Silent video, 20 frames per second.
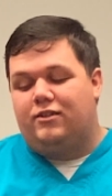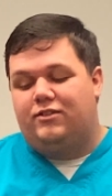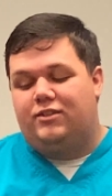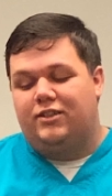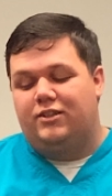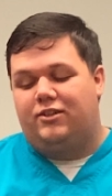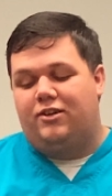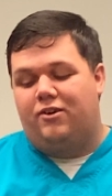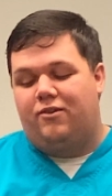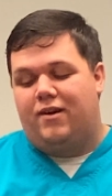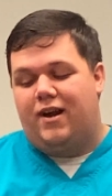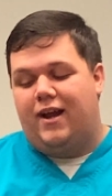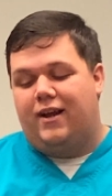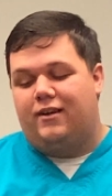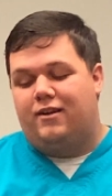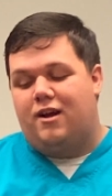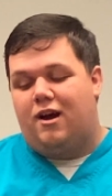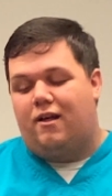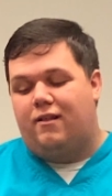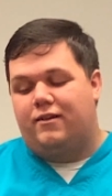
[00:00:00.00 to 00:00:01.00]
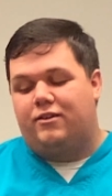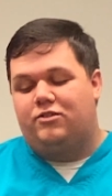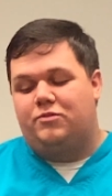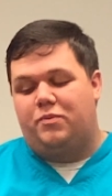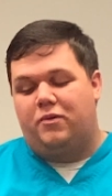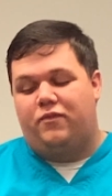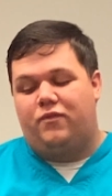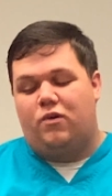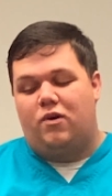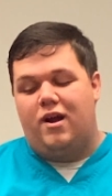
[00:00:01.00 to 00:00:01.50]
to correct knowledge
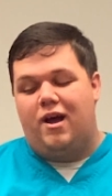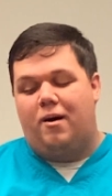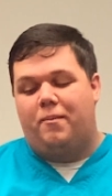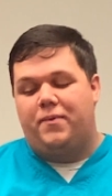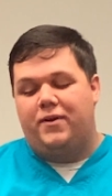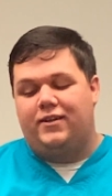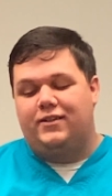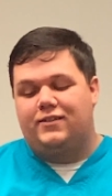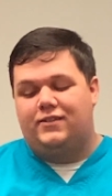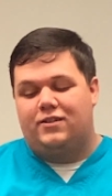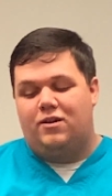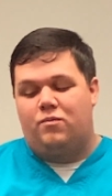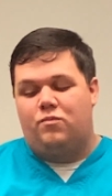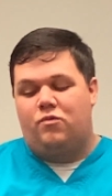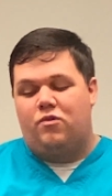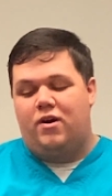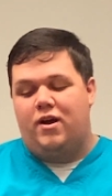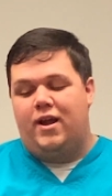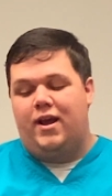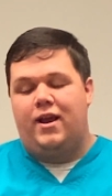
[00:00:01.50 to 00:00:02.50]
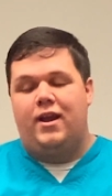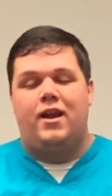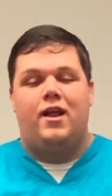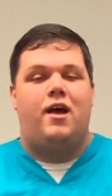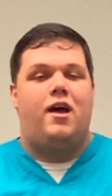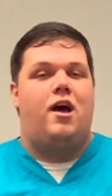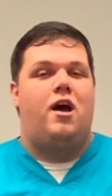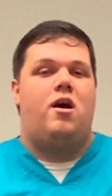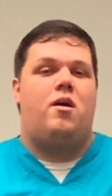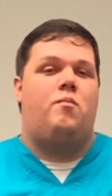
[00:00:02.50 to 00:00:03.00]
before helping someone,
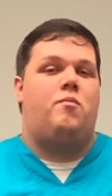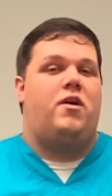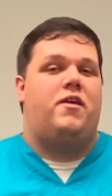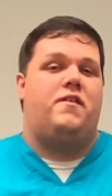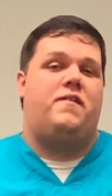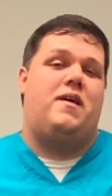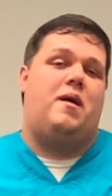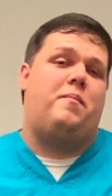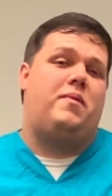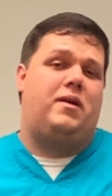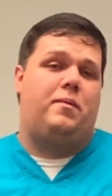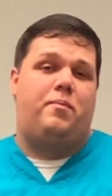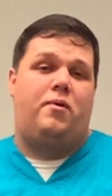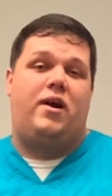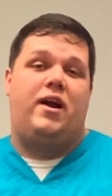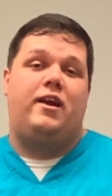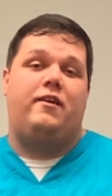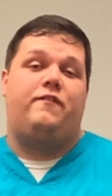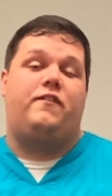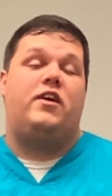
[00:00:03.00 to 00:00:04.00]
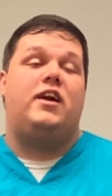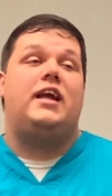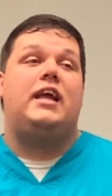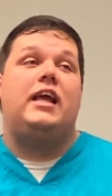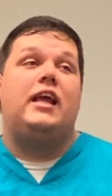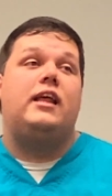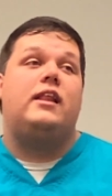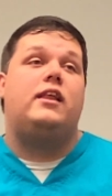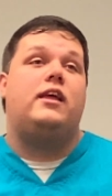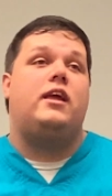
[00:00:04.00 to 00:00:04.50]
um, whether that be praying for
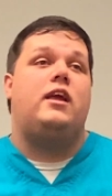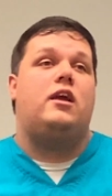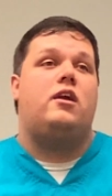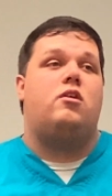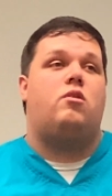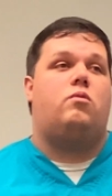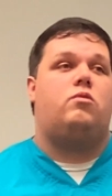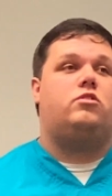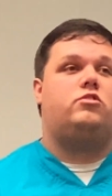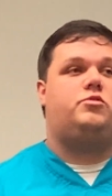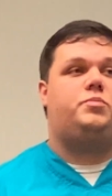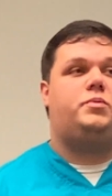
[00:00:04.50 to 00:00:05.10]
healing or